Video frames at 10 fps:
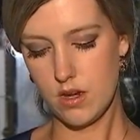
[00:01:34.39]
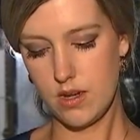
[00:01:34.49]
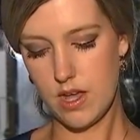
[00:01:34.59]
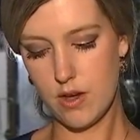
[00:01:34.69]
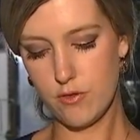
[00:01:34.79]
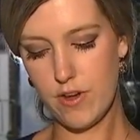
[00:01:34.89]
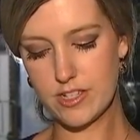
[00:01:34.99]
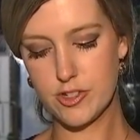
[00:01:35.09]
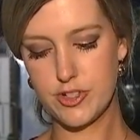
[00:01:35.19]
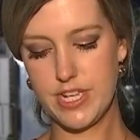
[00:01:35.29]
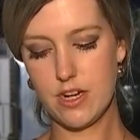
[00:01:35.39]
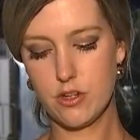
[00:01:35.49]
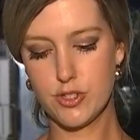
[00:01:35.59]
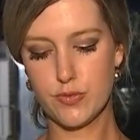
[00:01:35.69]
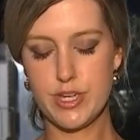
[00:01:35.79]
Now, Fox 13
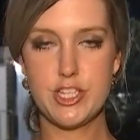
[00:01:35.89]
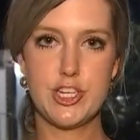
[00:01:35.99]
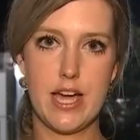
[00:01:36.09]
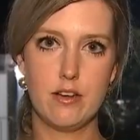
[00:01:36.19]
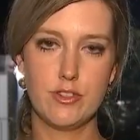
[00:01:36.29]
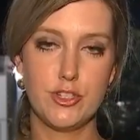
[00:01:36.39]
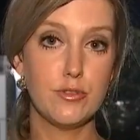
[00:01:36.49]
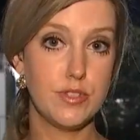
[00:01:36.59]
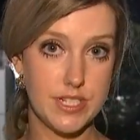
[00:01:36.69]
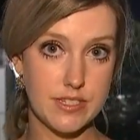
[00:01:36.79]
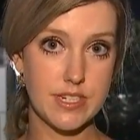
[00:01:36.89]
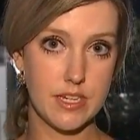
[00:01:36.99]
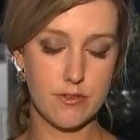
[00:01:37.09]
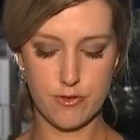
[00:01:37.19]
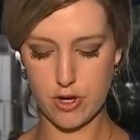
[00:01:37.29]
also reached out to
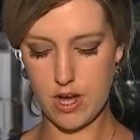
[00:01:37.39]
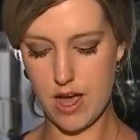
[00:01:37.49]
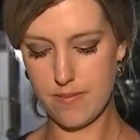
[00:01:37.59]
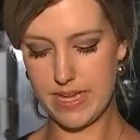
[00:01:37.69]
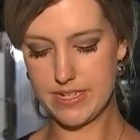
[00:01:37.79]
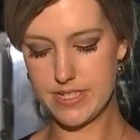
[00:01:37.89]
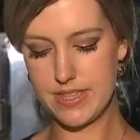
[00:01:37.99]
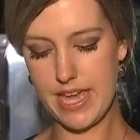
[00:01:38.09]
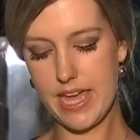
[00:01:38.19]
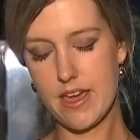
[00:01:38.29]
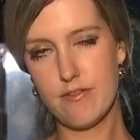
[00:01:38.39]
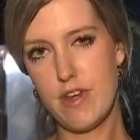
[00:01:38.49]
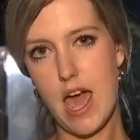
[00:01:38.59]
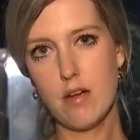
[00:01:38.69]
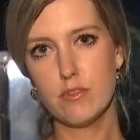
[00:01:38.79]
Disney for comment. They have
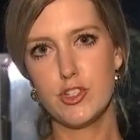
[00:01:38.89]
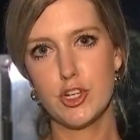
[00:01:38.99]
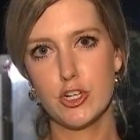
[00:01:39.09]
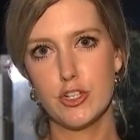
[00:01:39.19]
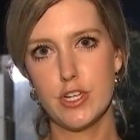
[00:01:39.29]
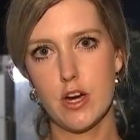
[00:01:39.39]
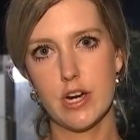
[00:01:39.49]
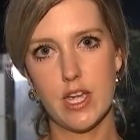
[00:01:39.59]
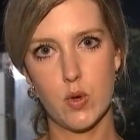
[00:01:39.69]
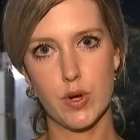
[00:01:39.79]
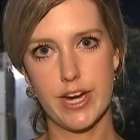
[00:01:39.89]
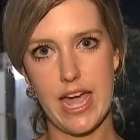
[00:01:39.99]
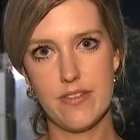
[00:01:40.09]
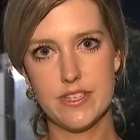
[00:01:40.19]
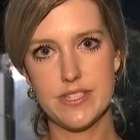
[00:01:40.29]
not returned our inquiry
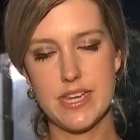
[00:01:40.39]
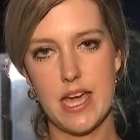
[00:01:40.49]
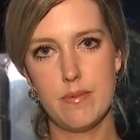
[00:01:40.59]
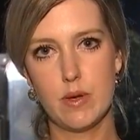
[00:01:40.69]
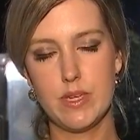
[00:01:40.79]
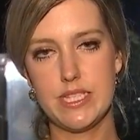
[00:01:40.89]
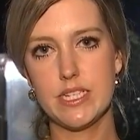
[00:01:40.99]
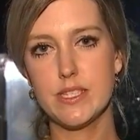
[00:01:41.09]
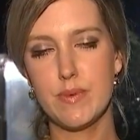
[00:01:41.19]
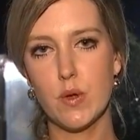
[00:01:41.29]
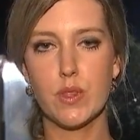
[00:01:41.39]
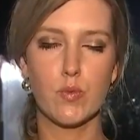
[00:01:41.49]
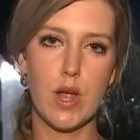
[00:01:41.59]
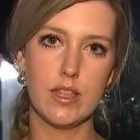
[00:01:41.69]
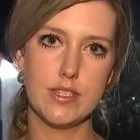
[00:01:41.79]
at this time, but we did speak with a
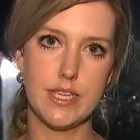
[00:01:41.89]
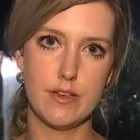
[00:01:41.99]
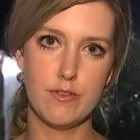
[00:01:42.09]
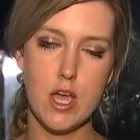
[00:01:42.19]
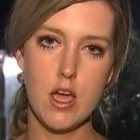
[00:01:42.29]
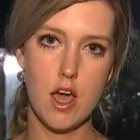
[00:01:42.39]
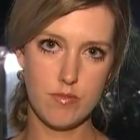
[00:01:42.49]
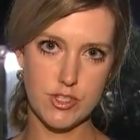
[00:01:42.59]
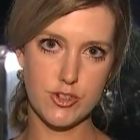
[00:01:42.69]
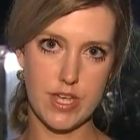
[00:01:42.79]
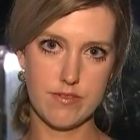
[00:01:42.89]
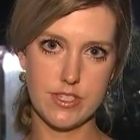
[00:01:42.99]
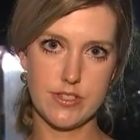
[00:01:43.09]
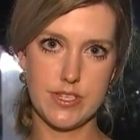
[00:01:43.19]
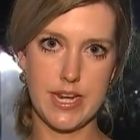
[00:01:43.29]
relative of Mr.
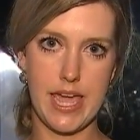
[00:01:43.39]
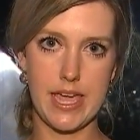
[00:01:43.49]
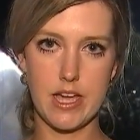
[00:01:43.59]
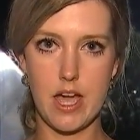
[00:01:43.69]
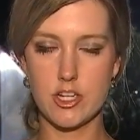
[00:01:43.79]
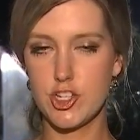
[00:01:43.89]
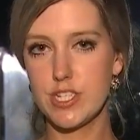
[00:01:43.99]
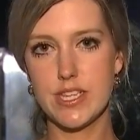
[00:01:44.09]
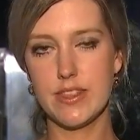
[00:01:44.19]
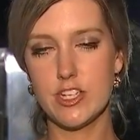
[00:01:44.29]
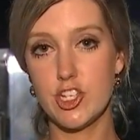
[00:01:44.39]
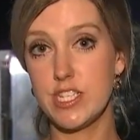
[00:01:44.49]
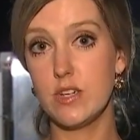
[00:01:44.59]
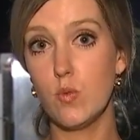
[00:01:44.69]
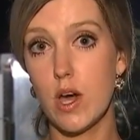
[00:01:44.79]
Davis's today. Uh, she said that she
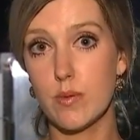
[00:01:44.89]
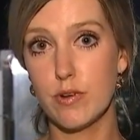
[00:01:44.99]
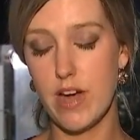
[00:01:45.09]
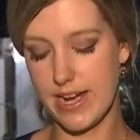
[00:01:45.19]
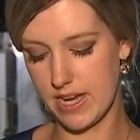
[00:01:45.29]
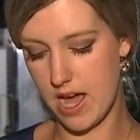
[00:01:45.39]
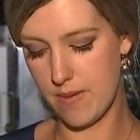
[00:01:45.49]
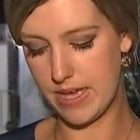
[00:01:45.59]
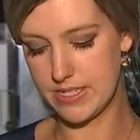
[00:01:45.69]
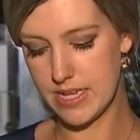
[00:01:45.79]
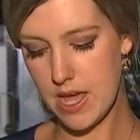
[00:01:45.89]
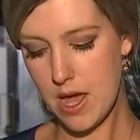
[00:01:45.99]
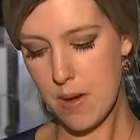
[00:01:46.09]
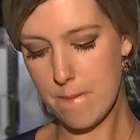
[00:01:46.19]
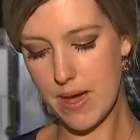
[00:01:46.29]
didn't want to provide a comment,
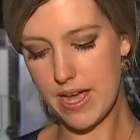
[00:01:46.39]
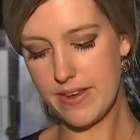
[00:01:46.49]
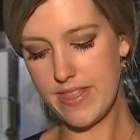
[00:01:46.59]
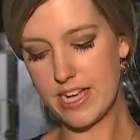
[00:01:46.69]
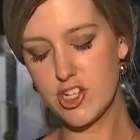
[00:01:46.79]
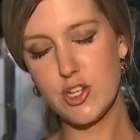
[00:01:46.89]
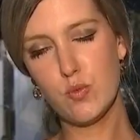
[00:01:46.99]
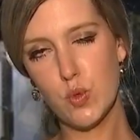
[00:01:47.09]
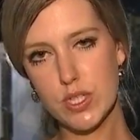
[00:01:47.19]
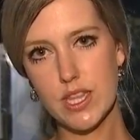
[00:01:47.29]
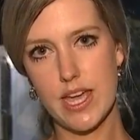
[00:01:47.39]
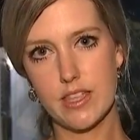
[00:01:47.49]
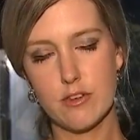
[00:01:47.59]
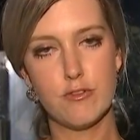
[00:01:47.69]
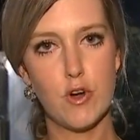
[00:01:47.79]
but that she would
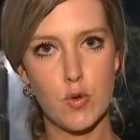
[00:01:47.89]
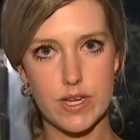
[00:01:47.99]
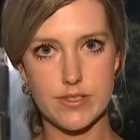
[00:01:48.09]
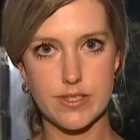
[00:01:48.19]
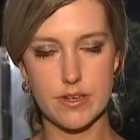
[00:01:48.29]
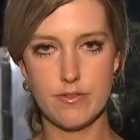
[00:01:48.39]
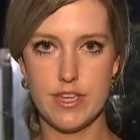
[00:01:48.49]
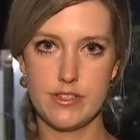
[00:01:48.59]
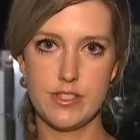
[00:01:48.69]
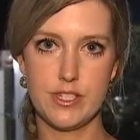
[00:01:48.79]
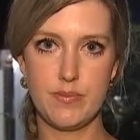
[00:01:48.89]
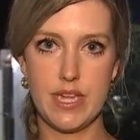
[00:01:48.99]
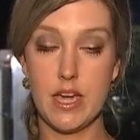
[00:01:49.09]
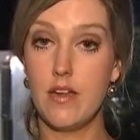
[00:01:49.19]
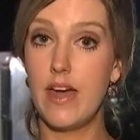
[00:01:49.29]
like the focus of this to
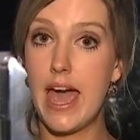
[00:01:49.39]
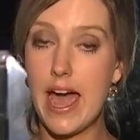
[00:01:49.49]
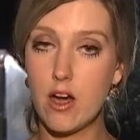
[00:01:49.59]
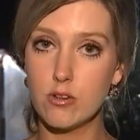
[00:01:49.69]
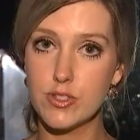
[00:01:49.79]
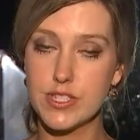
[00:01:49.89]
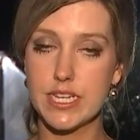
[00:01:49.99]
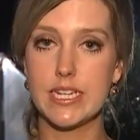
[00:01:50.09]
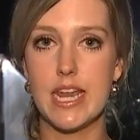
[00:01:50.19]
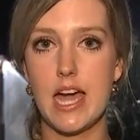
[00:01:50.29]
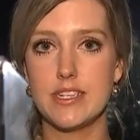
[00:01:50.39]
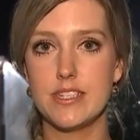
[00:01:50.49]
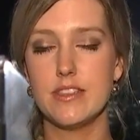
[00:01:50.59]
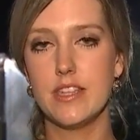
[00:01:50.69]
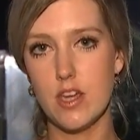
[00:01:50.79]
be on the house and not
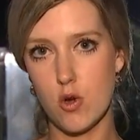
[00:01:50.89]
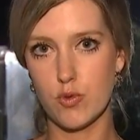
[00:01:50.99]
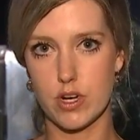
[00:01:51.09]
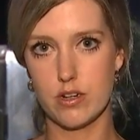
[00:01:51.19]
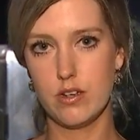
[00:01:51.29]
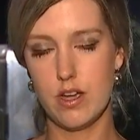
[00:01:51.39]
the owner.